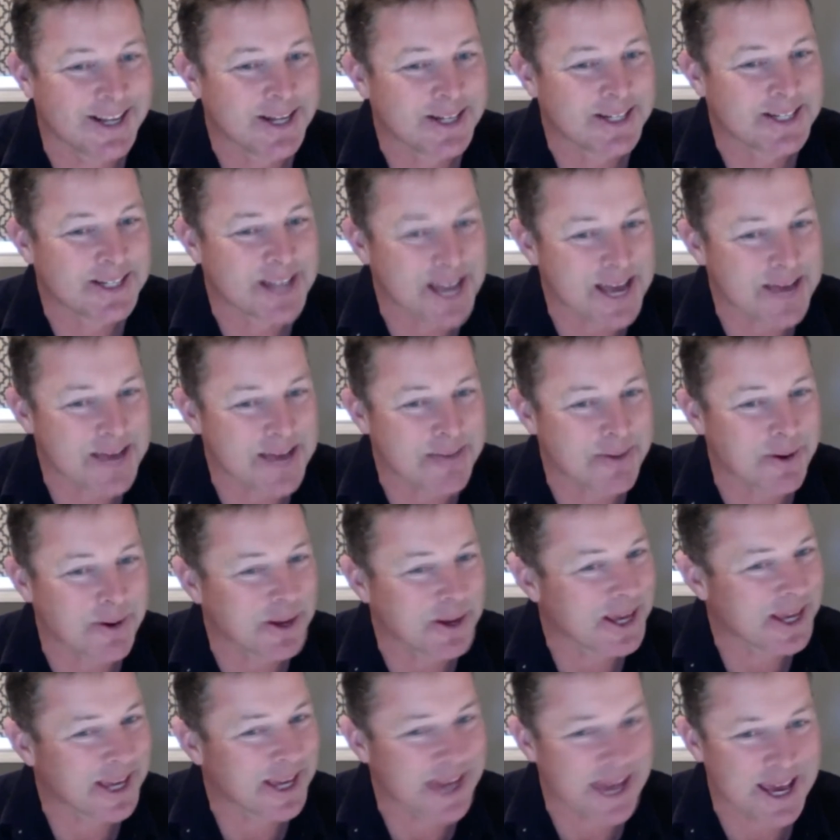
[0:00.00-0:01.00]
team,
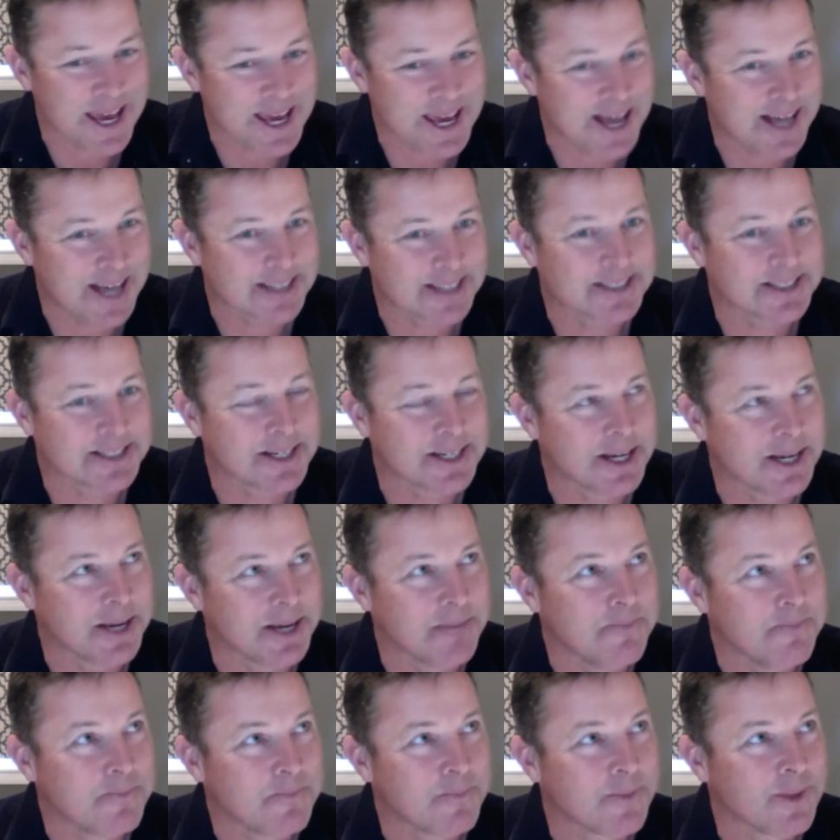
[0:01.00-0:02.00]
a kick-ass
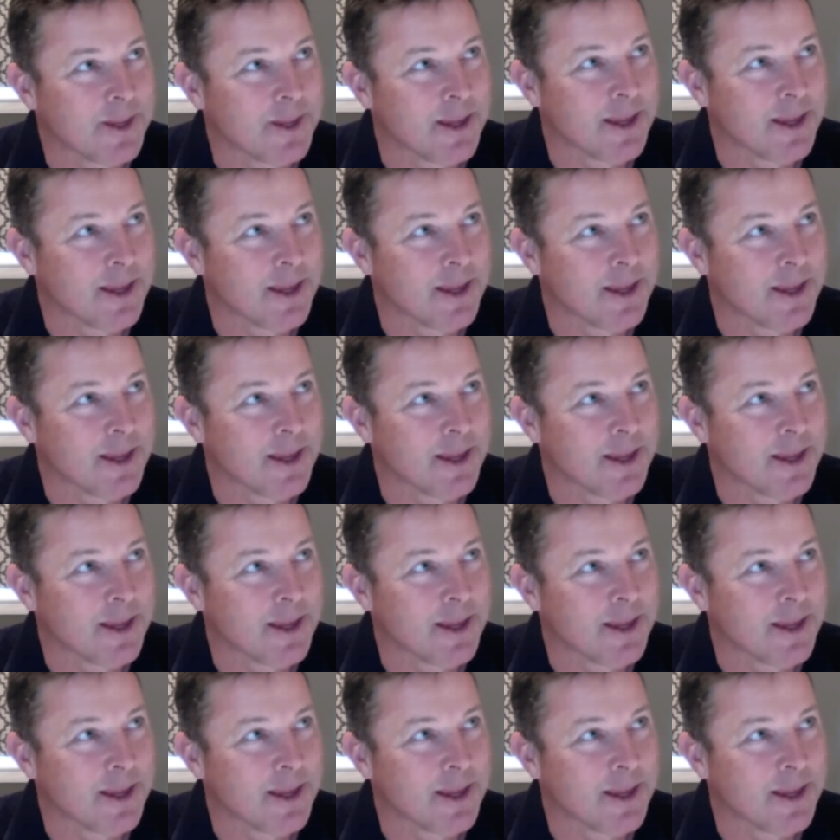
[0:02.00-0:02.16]
team